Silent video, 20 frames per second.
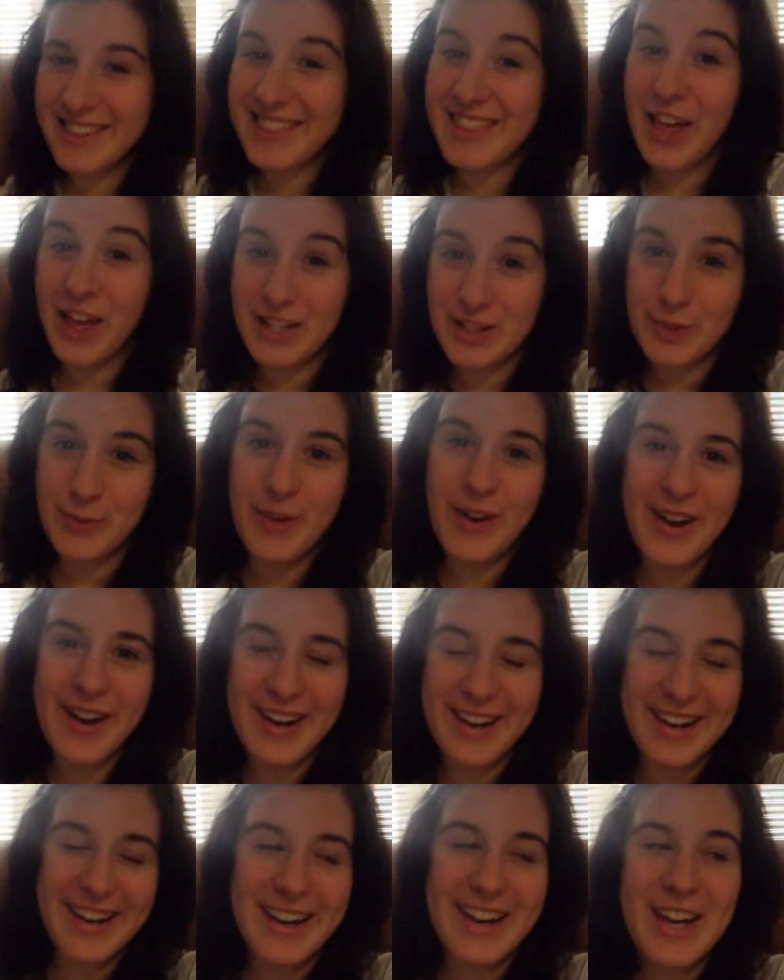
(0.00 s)
That's
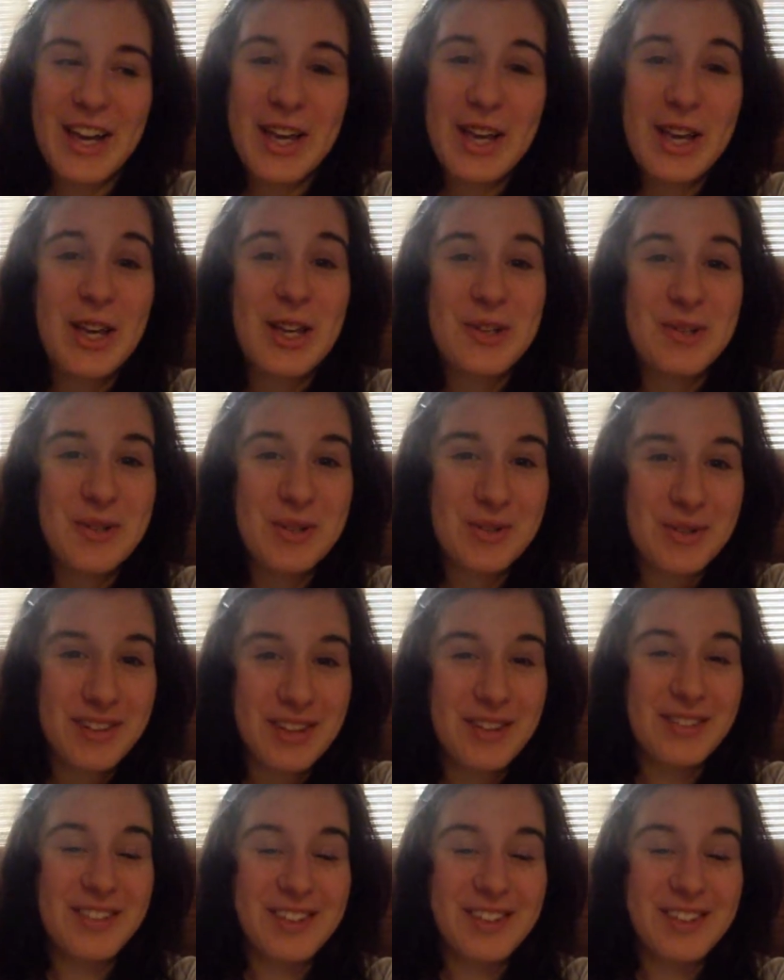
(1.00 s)
why it was really,